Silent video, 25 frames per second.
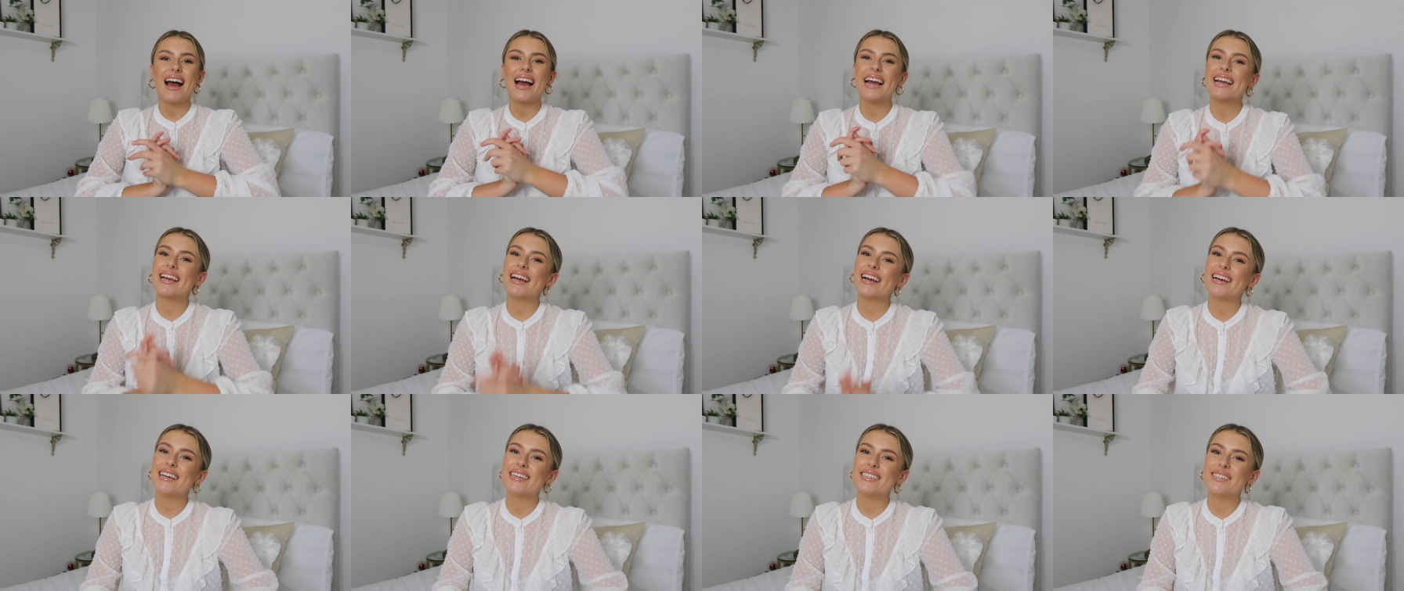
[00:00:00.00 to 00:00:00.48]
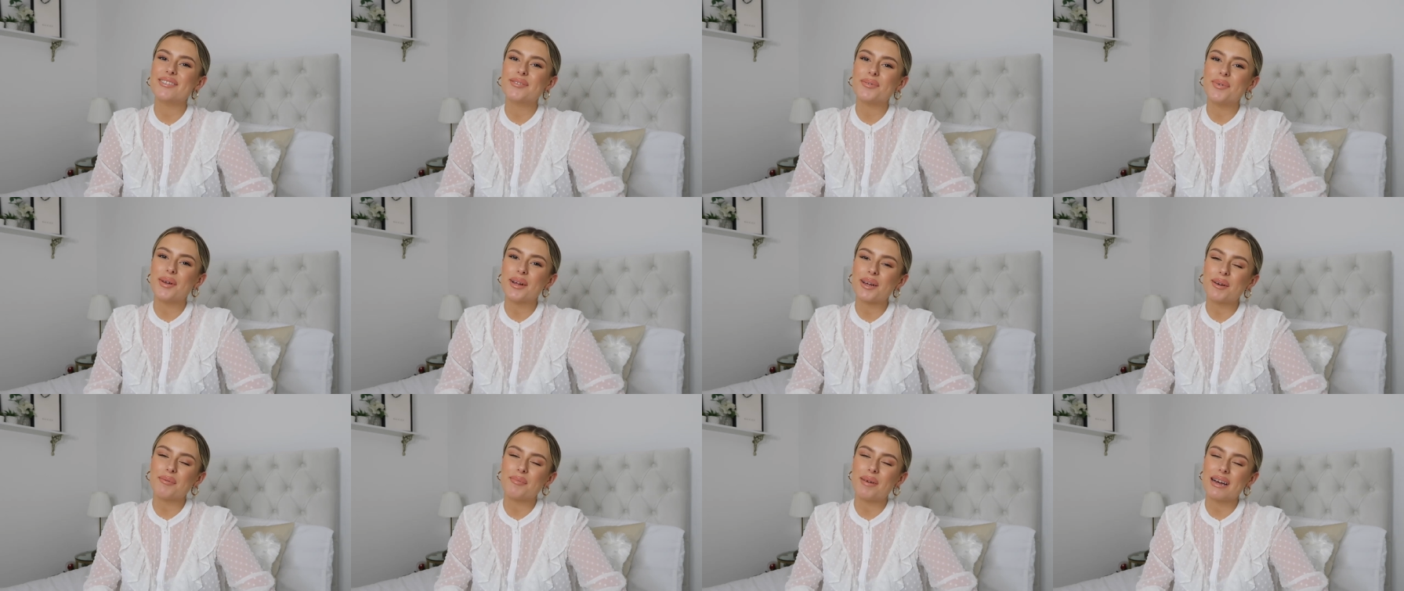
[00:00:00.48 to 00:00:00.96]
Hi guys,
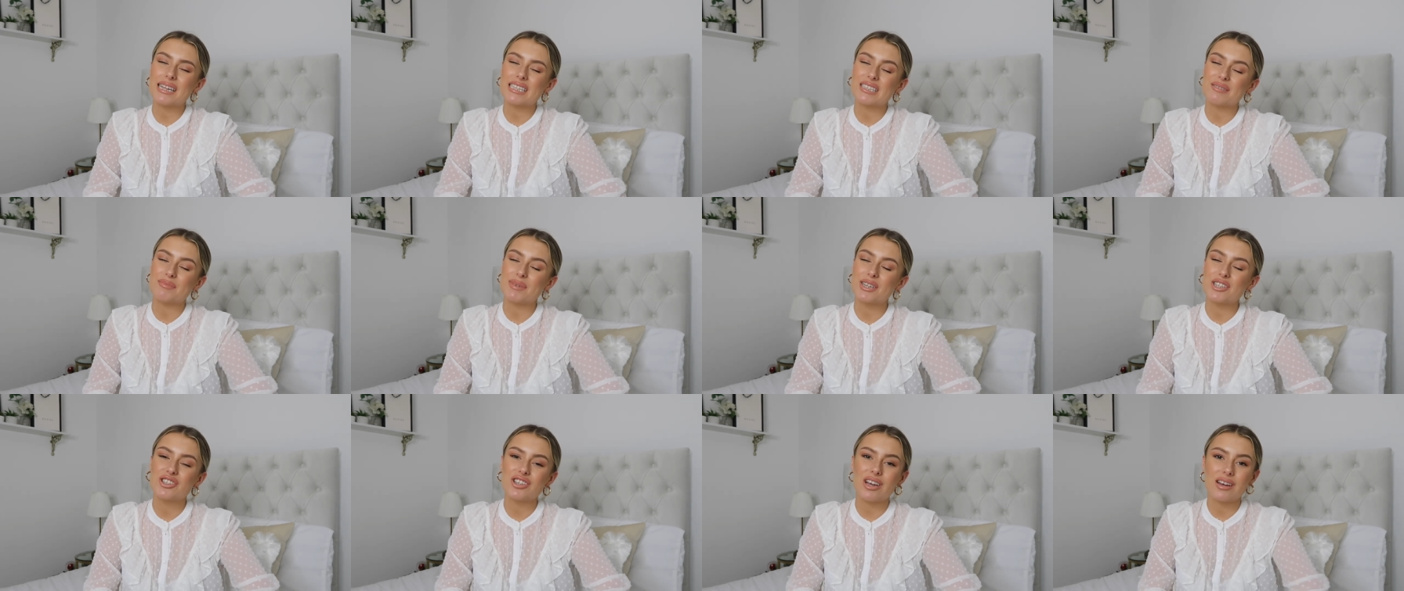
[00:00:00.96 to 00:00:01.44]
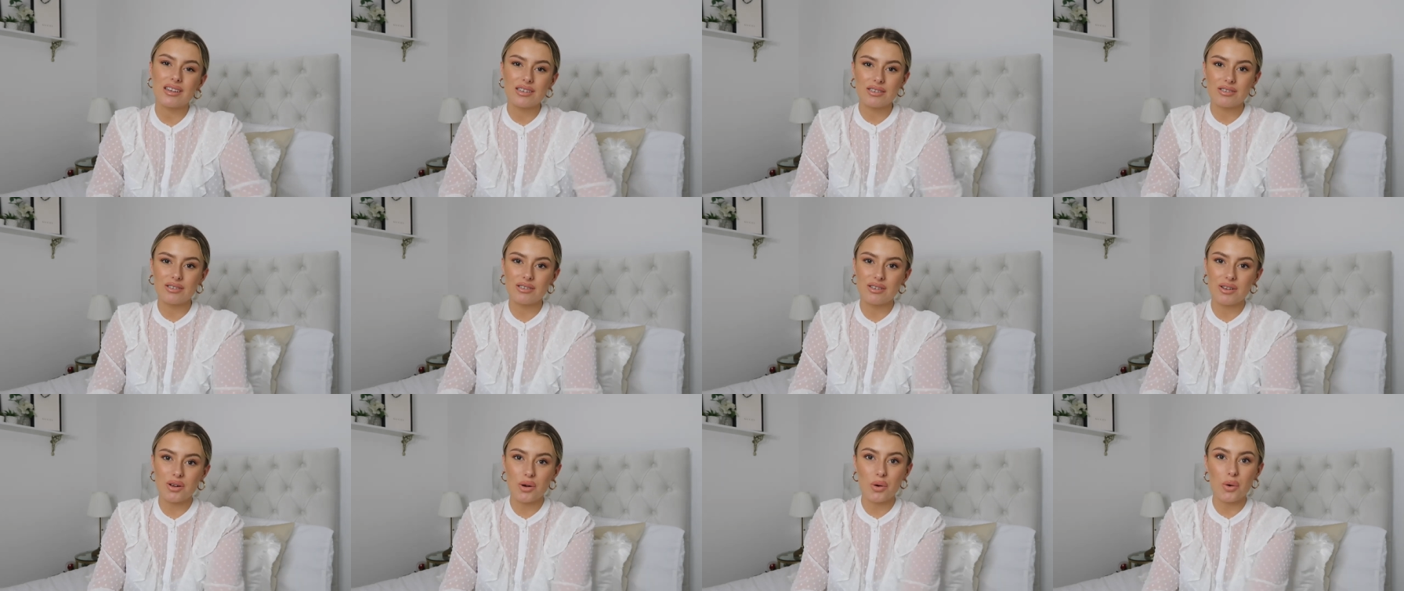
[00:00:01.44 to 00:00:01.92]
welcome back to my
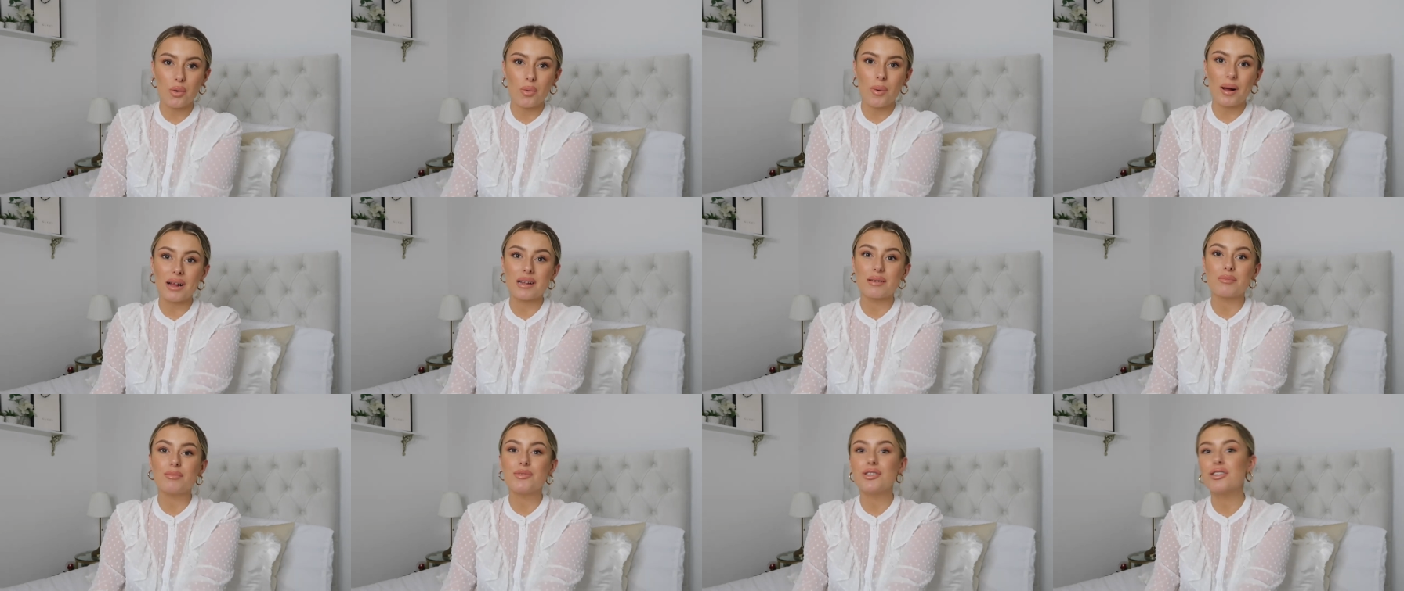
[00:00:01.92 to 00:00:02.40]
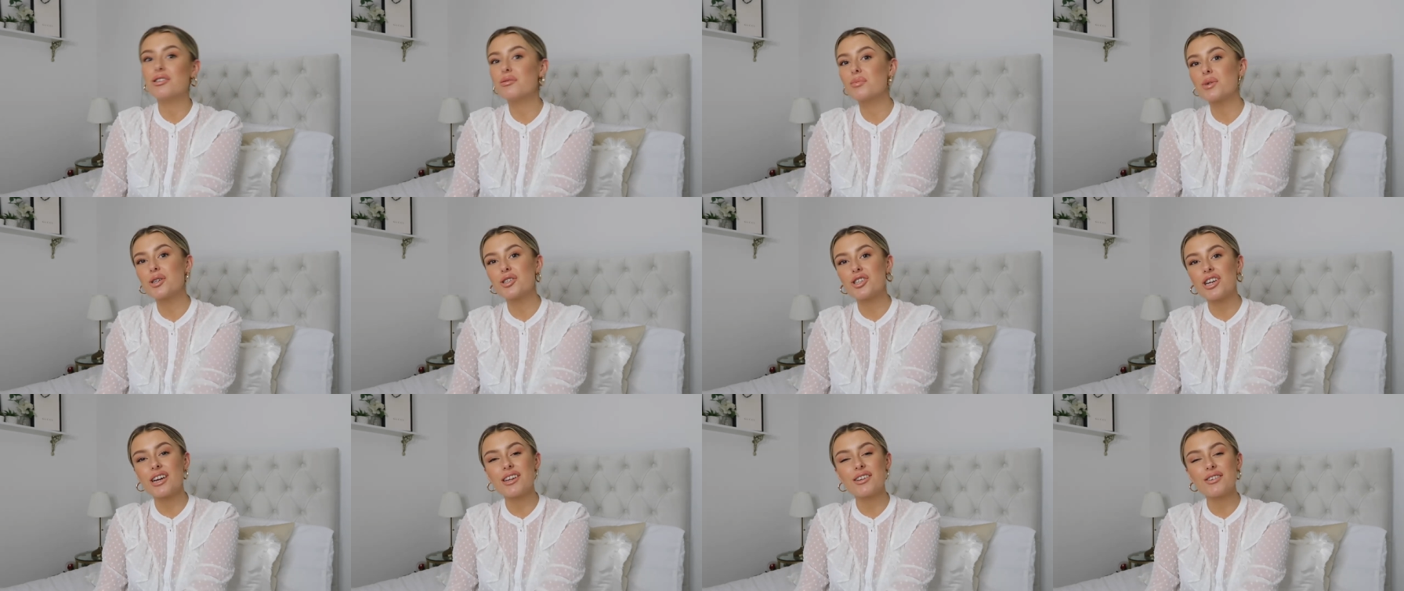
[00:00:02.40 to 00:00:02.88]
channel, or welcome to
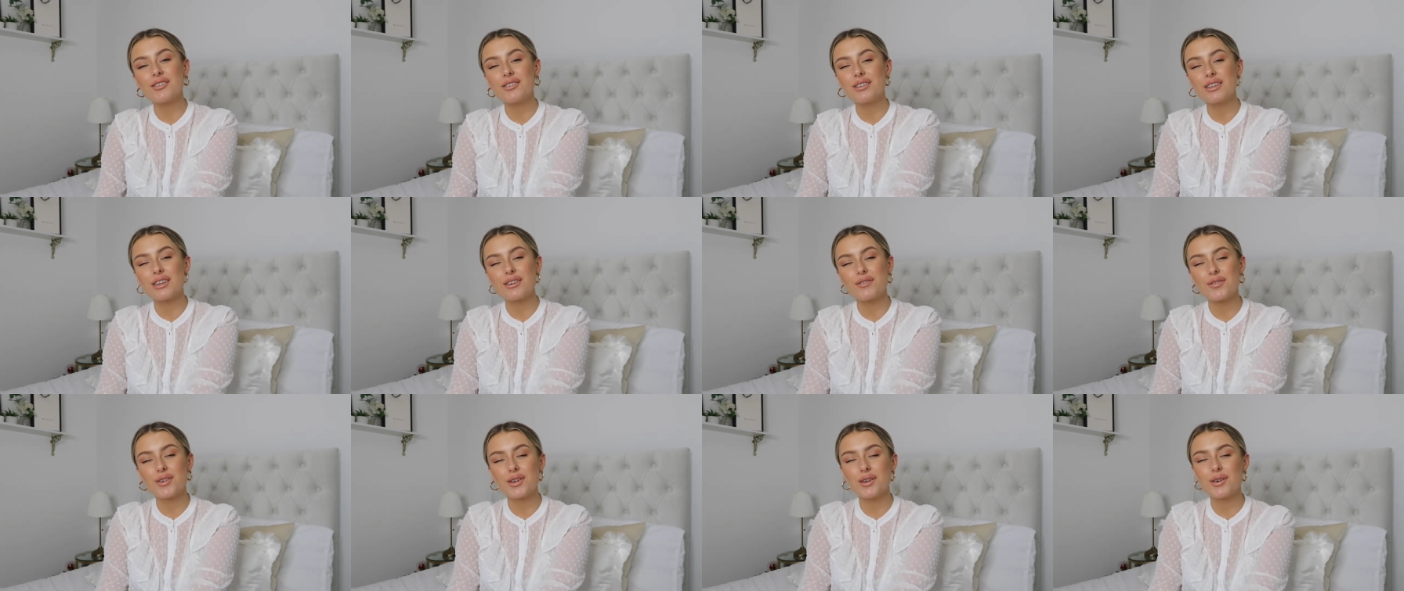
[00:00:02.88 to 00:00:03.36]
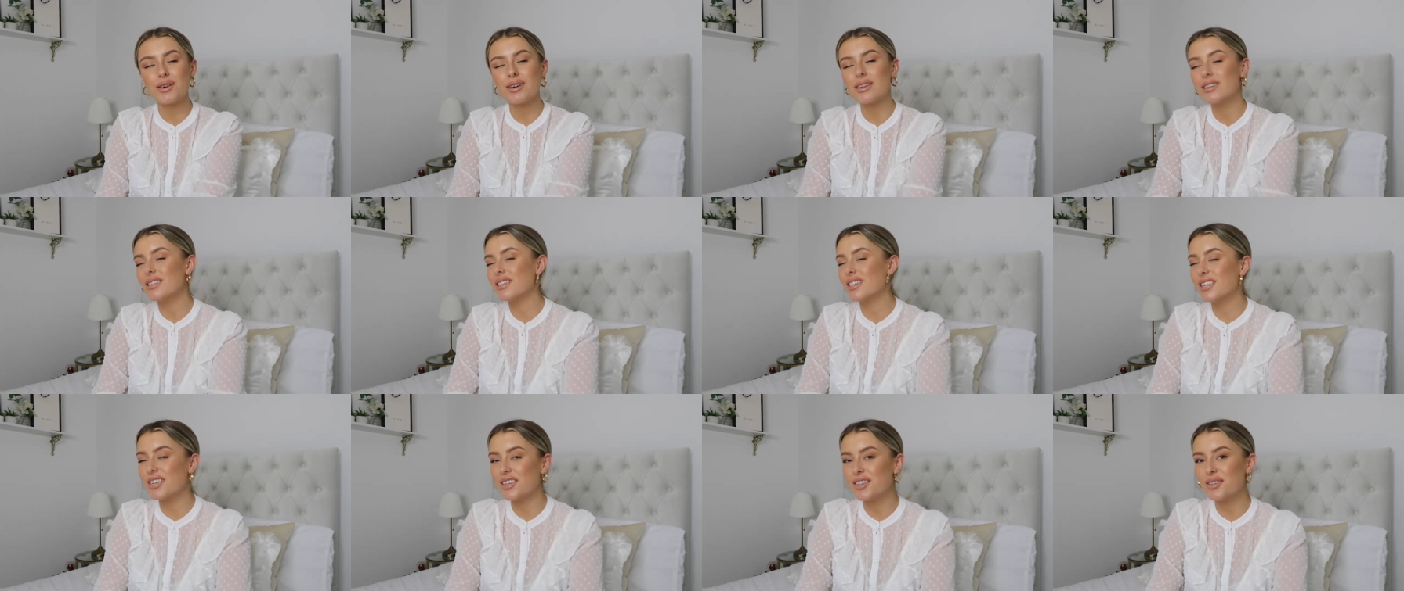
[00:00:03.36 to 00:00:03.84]
my channel if you are
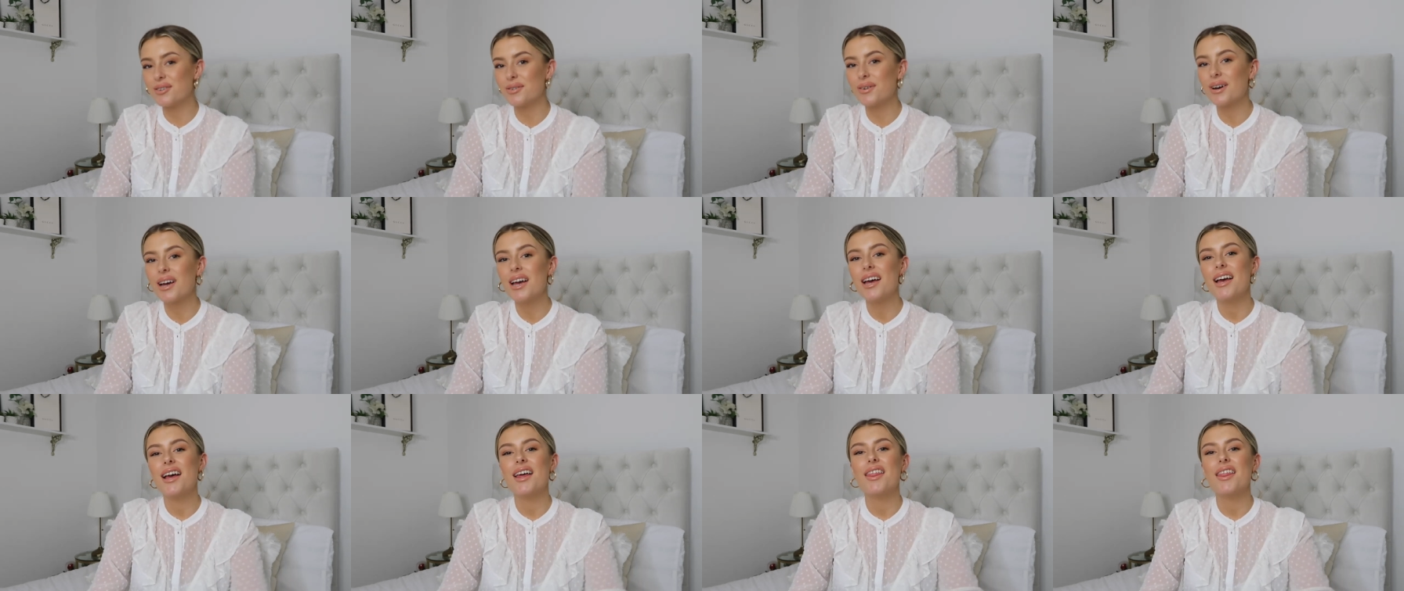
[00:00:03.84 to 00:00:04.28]
new.